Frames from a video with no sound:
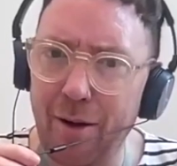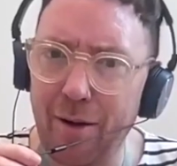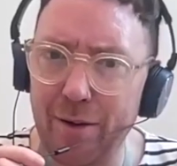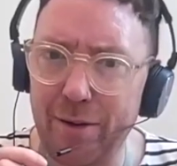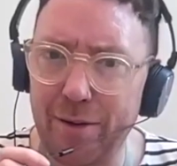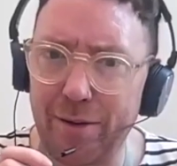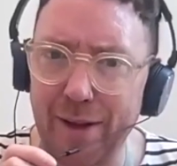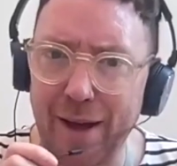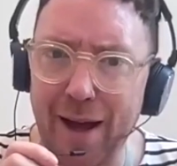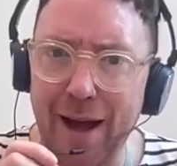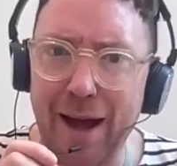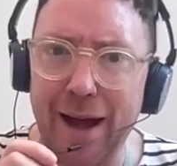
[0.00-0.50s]

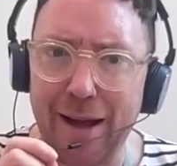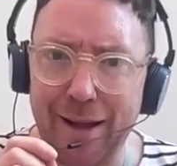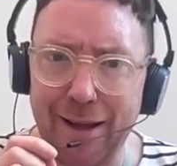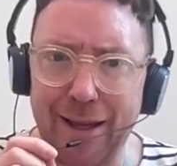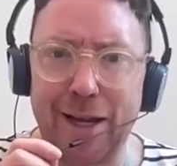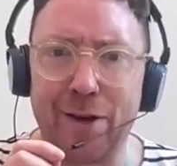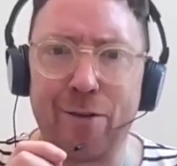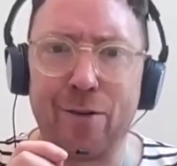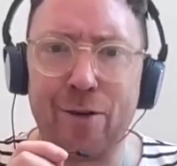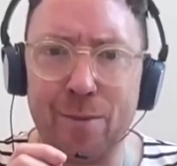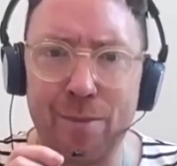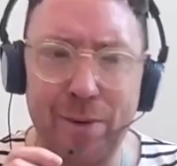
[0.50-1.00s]
on the Art
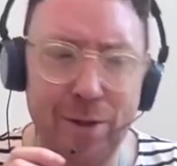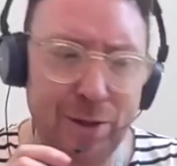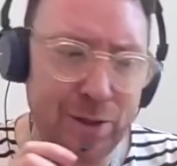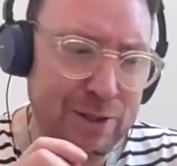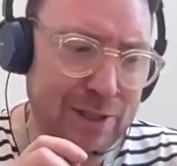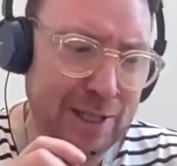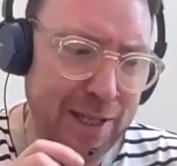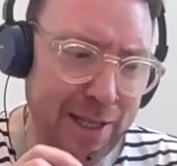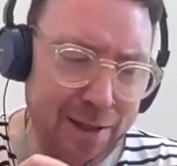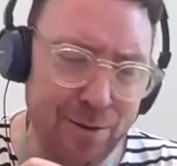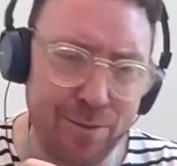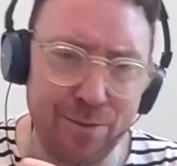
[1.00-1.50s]
Gallery and
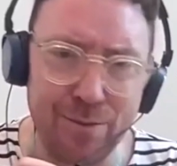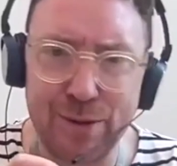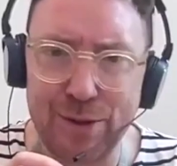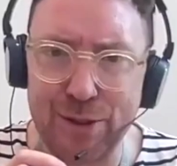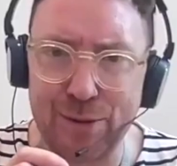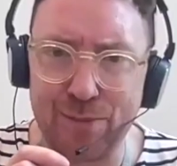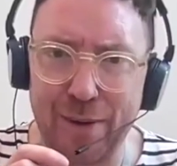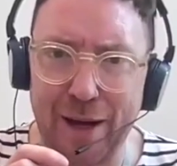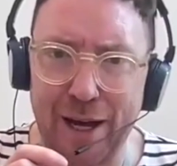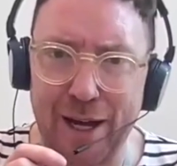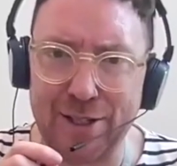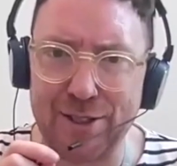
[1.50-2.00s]

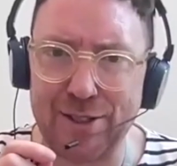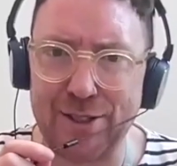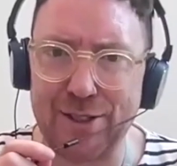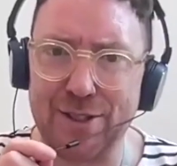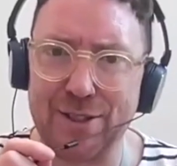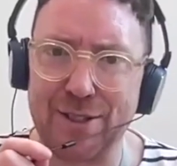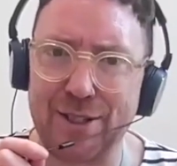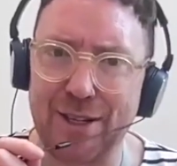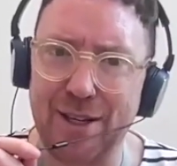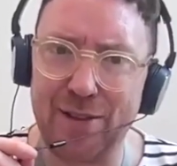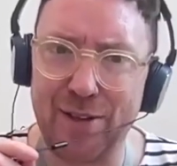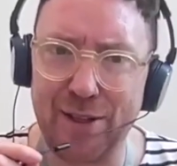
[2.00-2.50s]
Museums
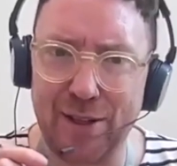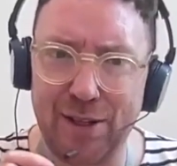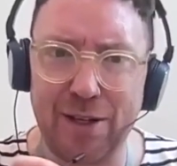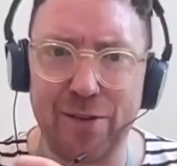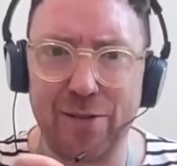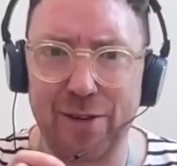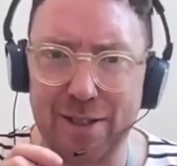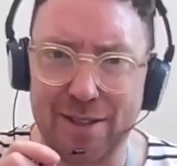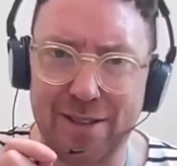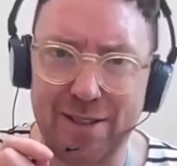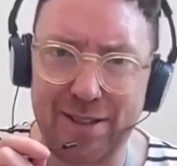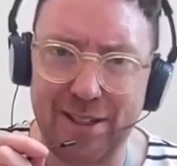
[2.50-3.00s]
Masters at the
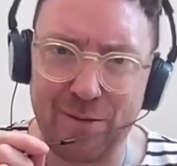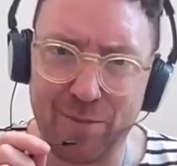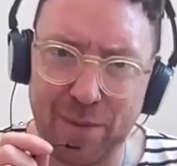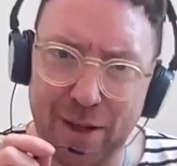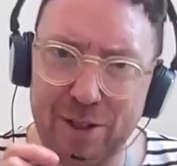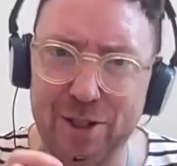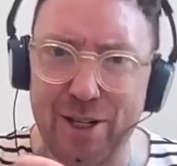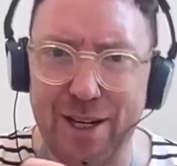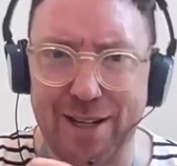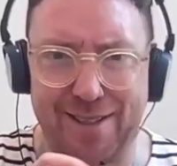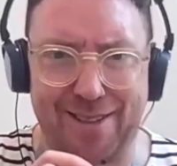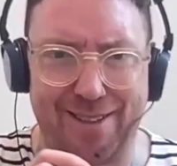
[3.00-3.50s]
University of
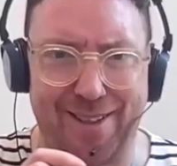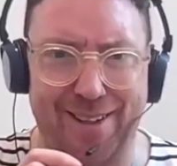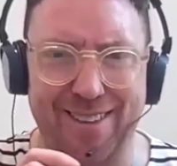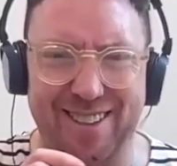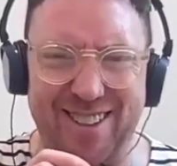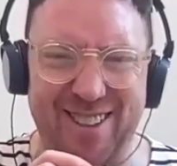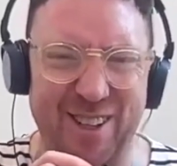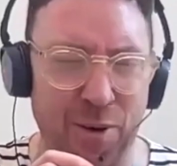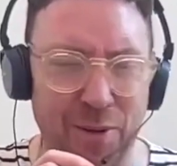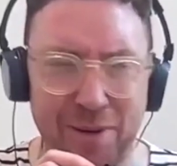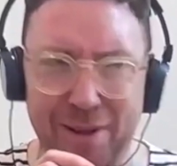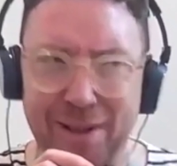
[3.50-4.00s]
Manchester.
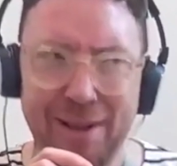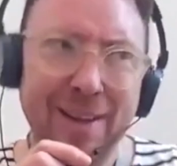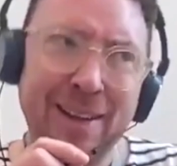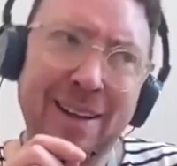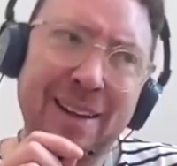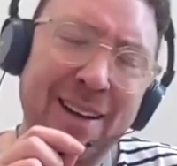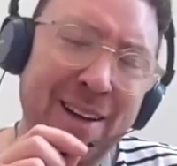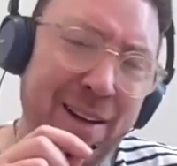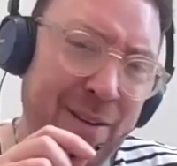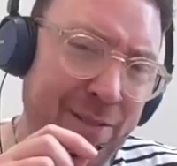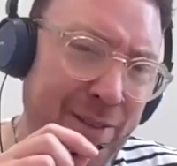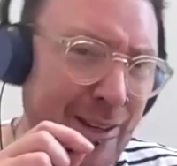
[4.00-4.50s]
So
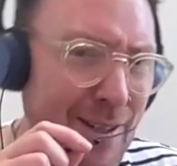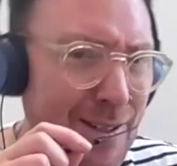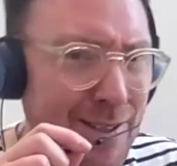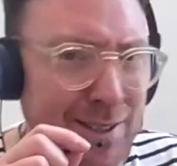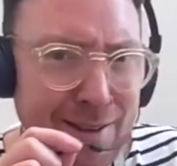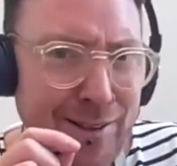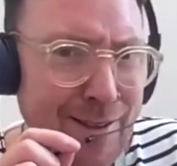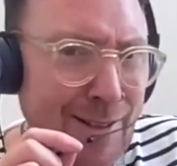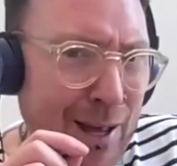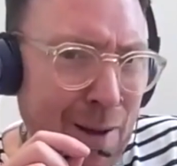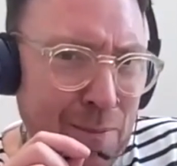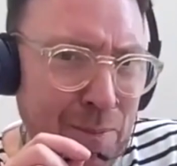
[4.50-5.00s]
these
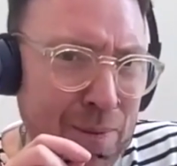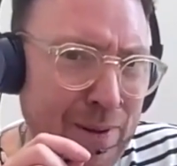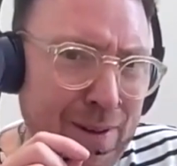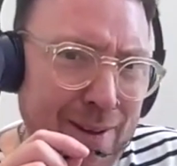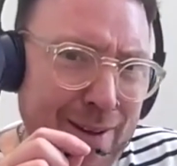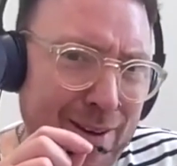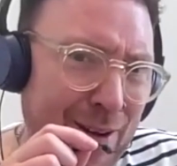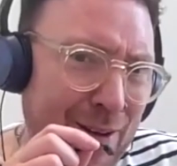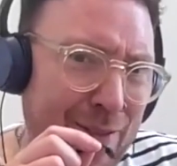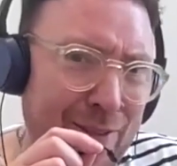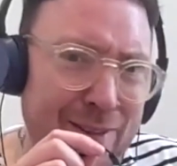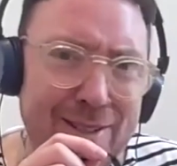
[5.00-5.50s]
things
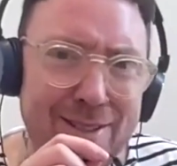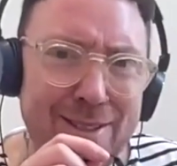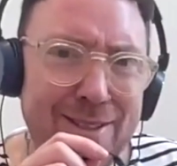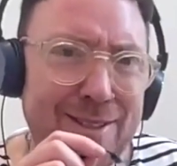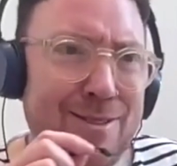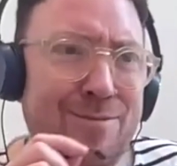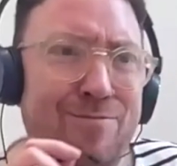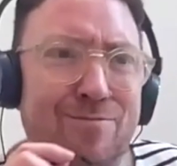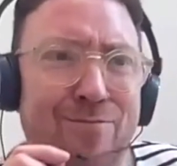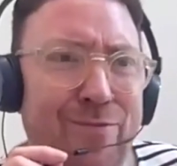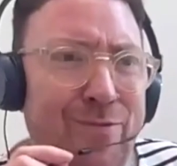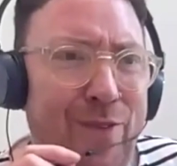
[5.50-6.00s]
happen,
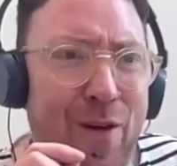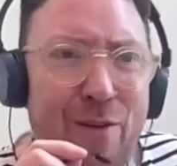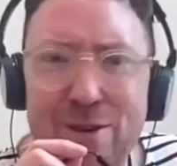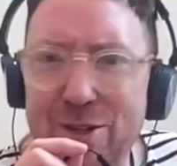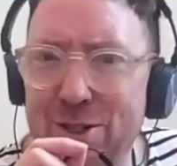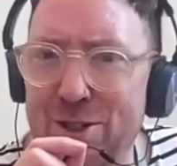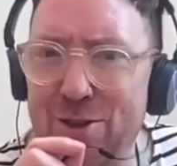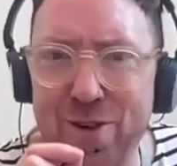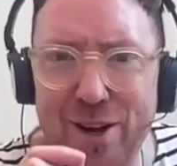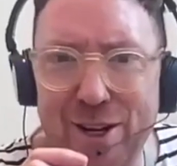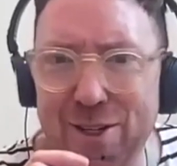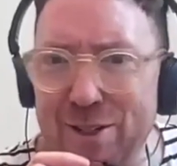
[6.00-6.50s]
these very
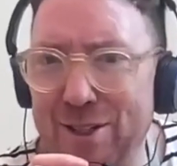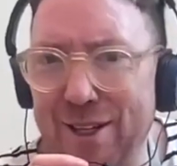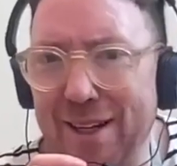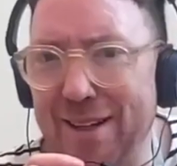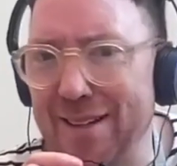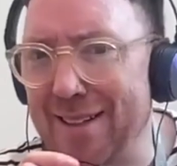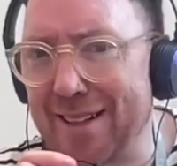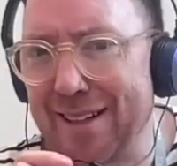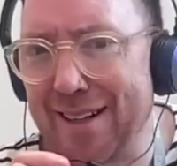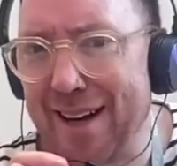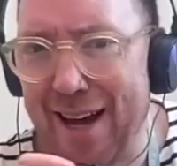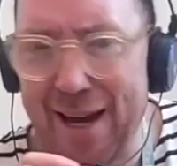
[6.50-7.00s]
strange
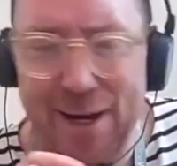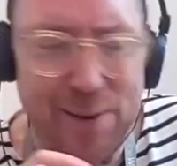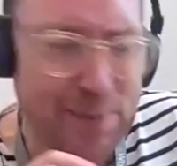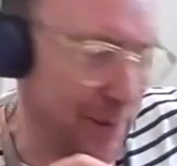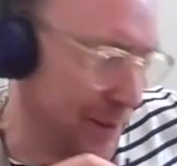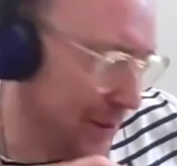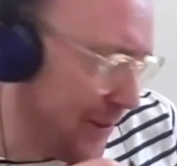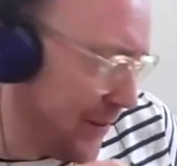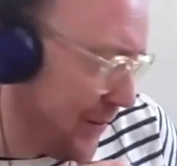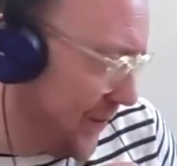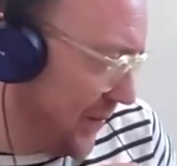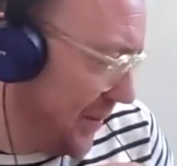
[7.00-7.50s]
things can
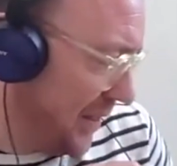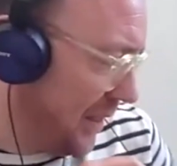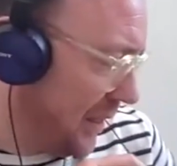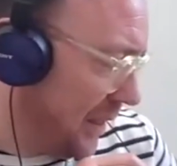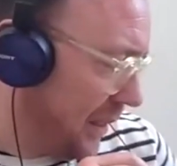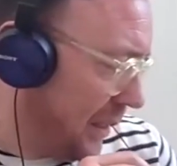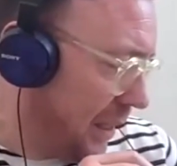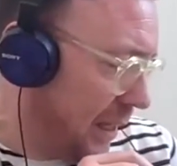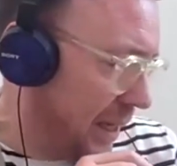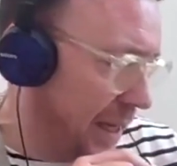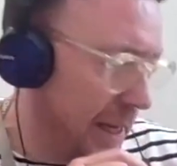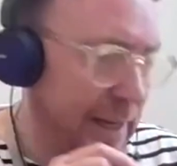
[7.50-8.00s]
happen.
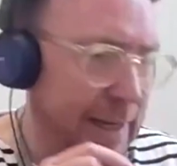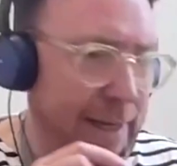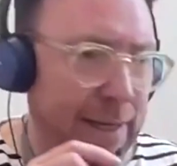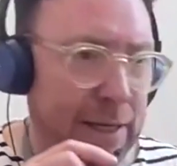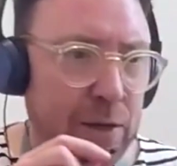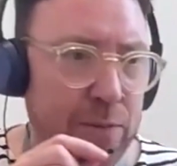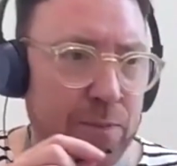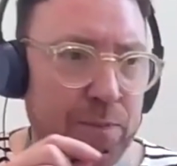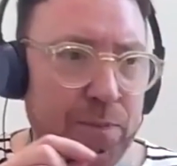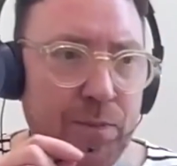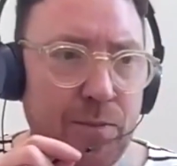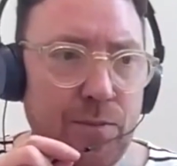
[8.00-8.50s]

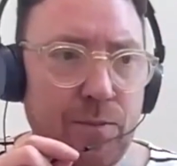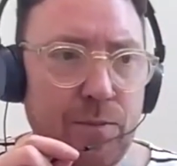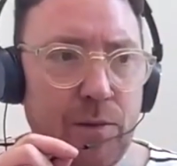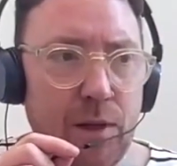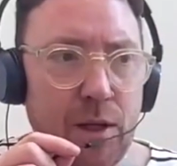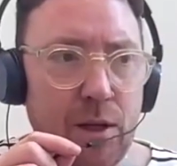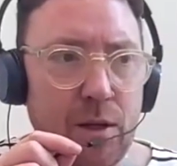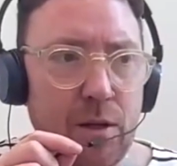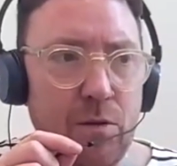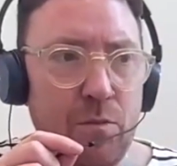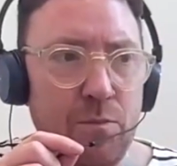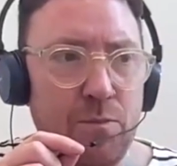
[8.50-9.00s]
Um,
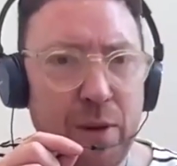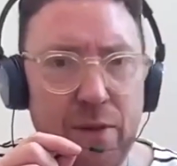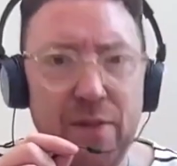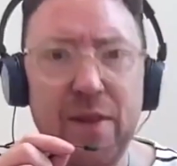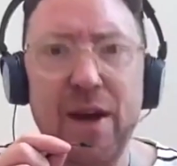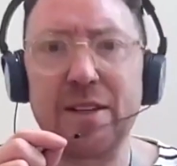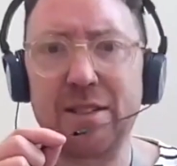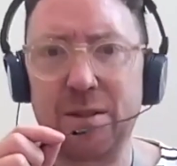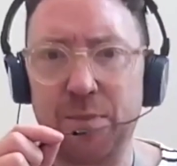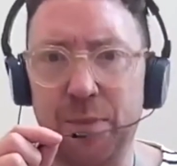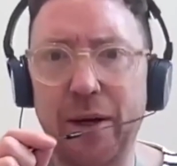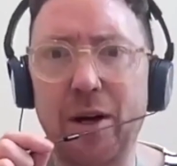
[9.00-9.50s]
but
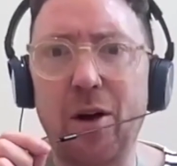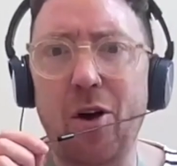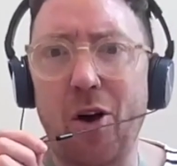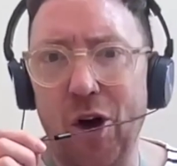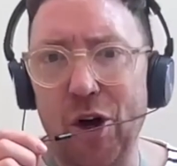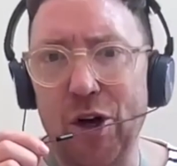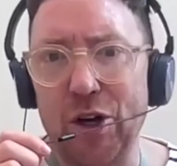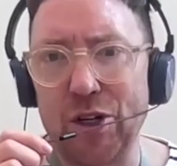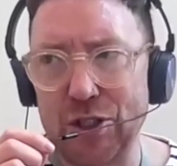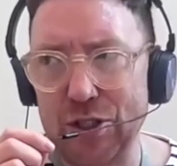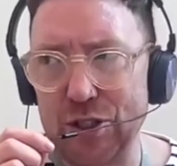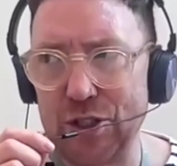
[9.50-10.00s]
that's
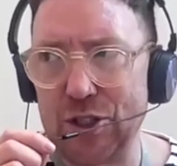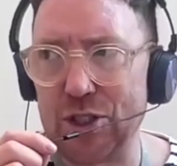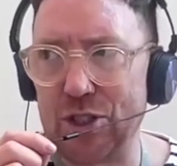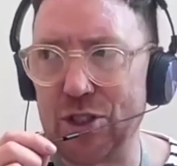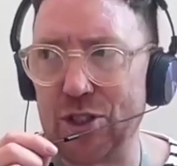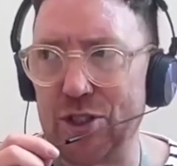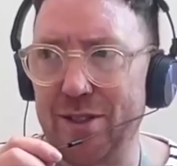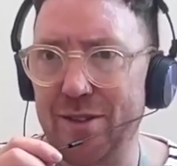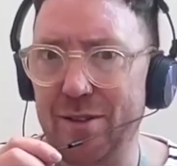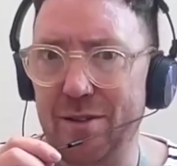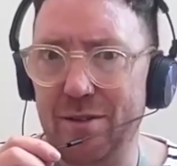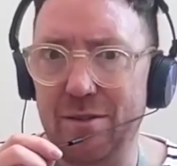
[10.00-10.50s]

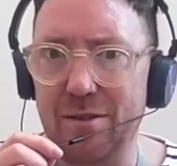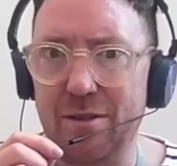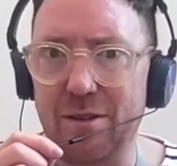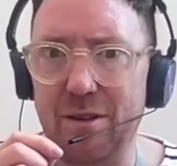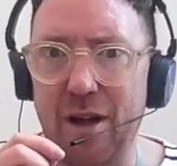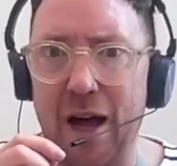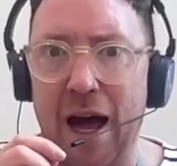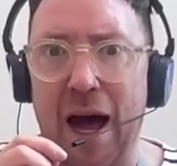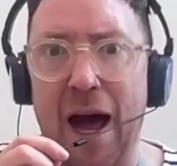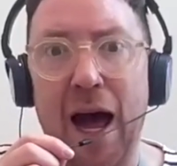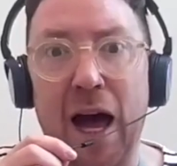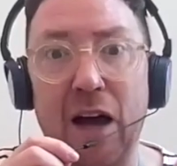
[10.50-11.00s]
because
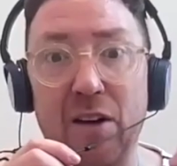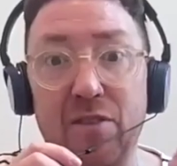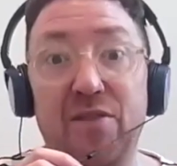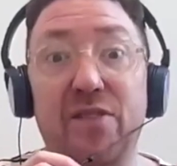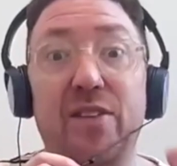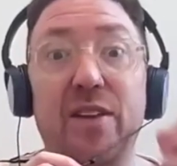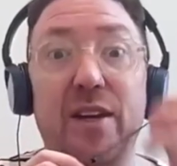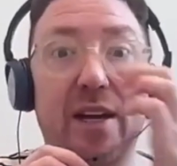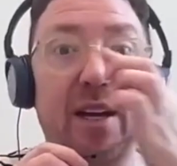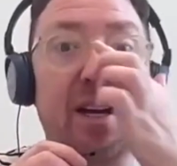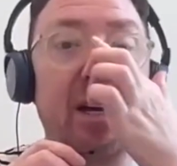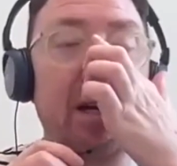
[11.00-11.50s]
I have
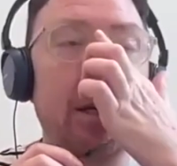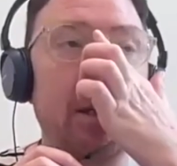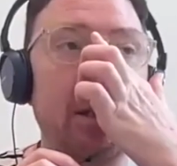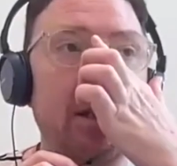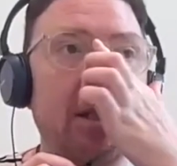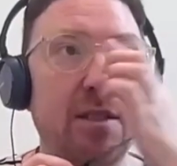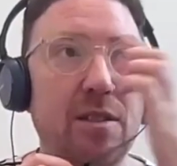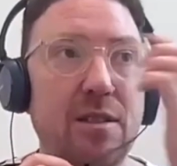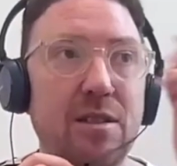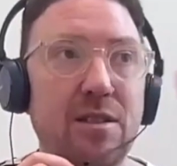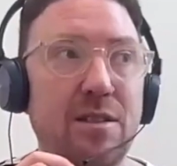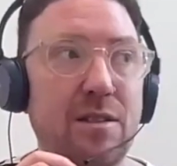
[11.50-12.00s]

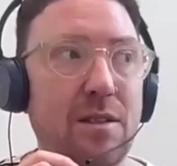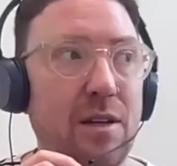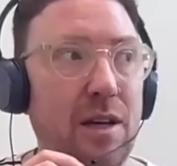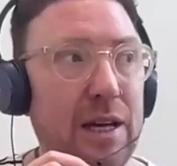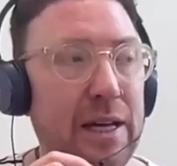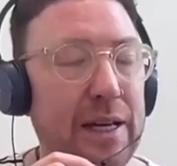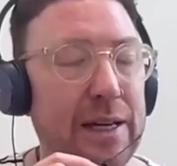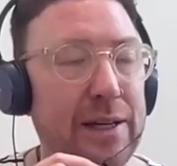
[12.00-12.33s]
this